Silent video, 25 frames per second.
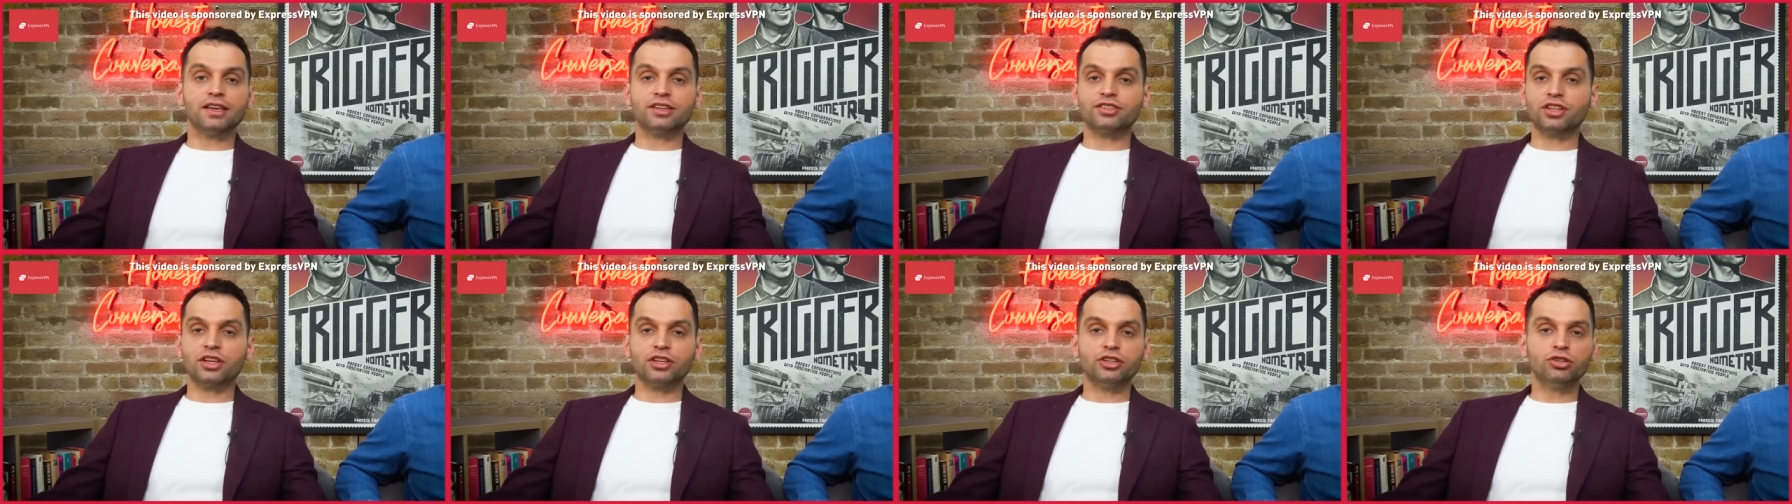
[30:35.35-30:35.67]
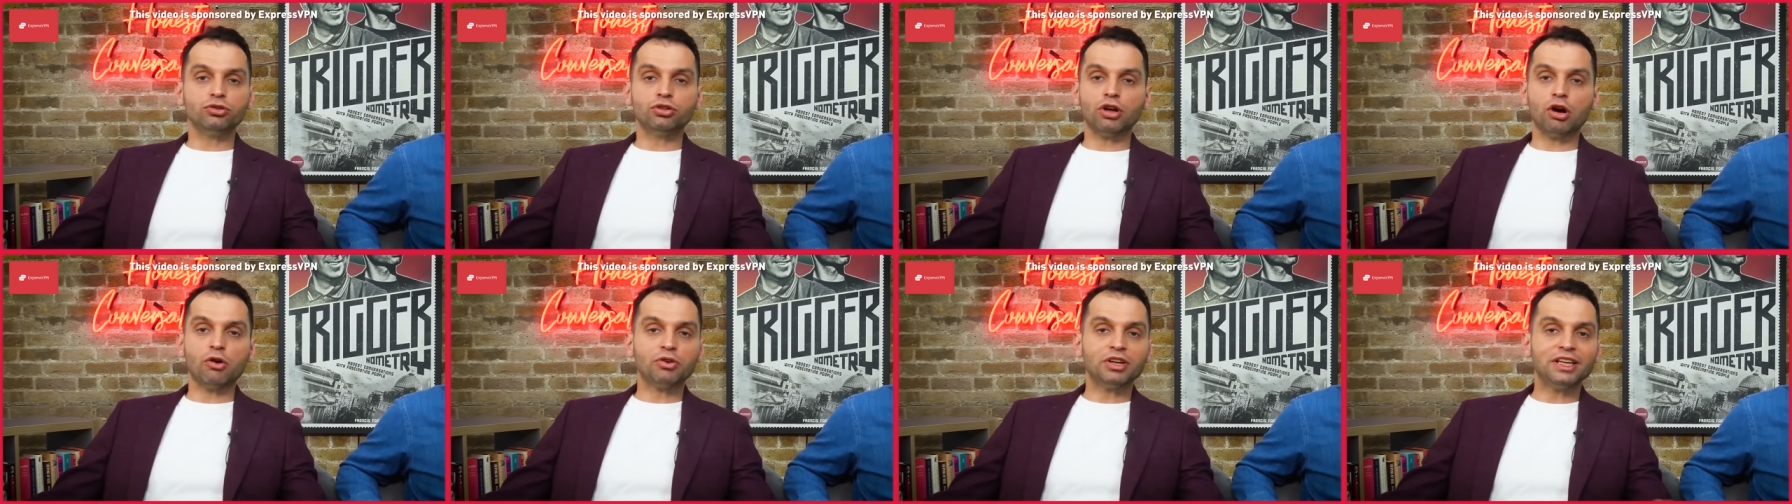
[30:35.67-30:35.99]
is that
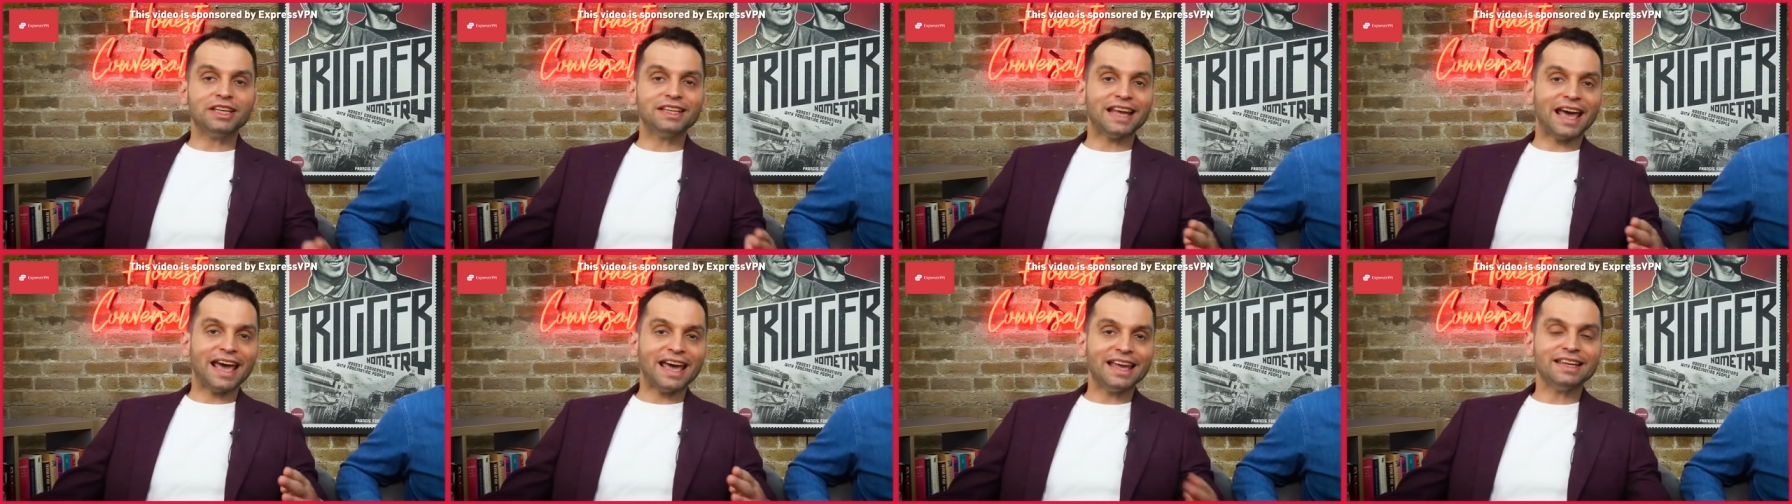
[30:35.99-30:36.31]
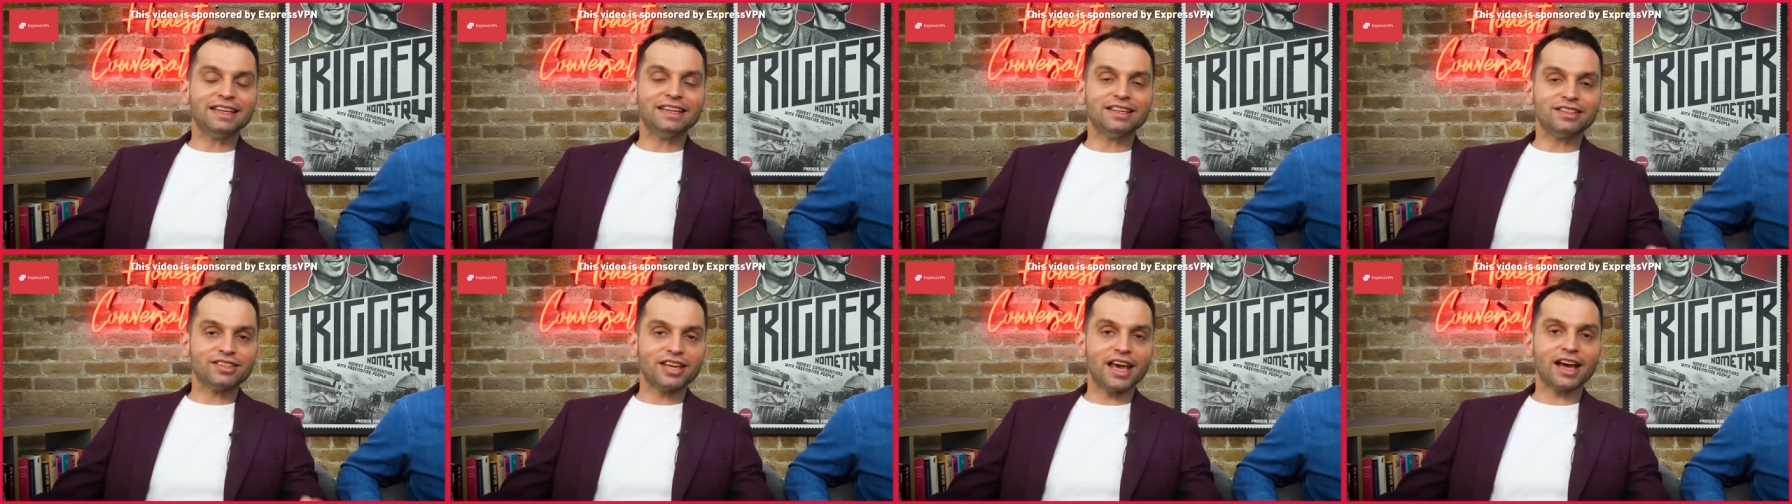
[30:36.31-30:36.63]
you don't need
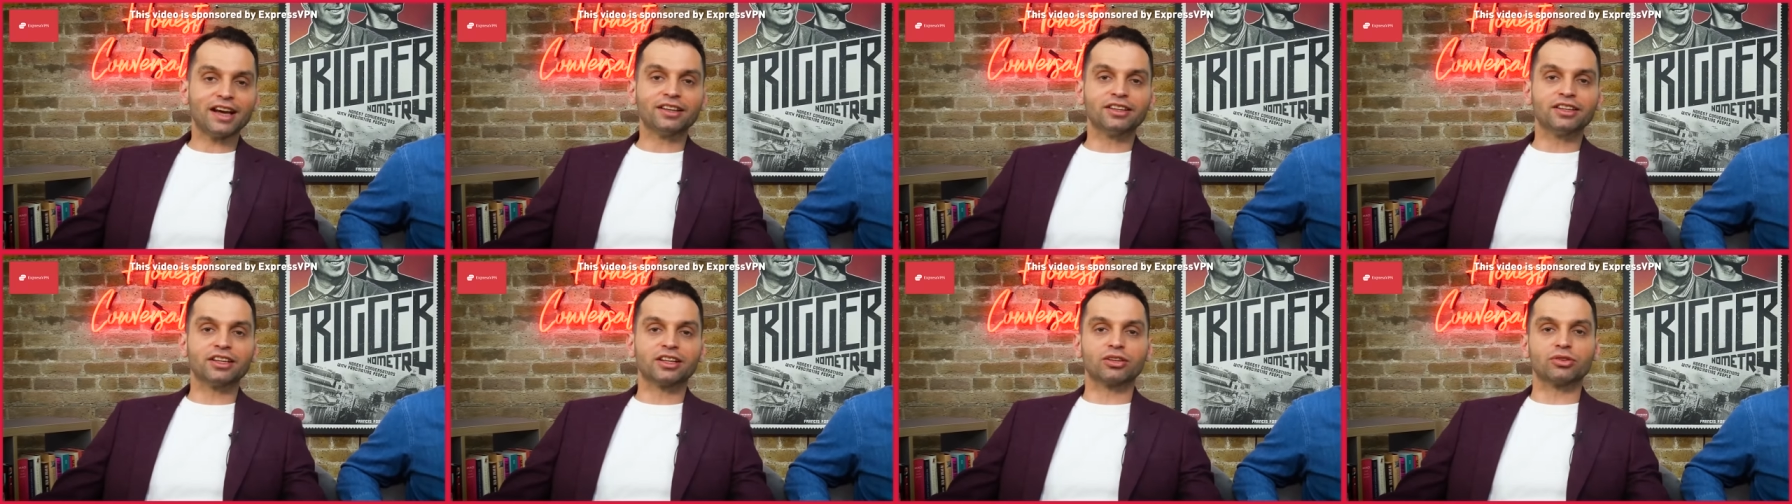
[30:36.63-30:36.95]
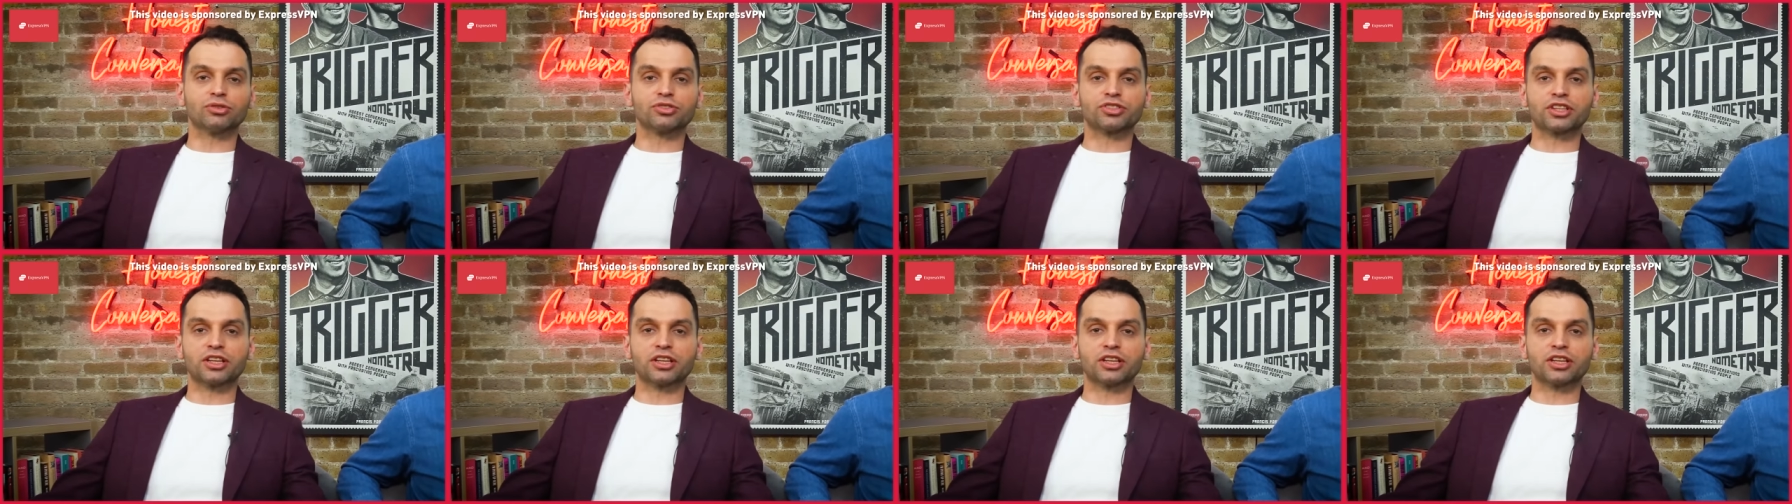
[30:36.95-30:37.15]
any technical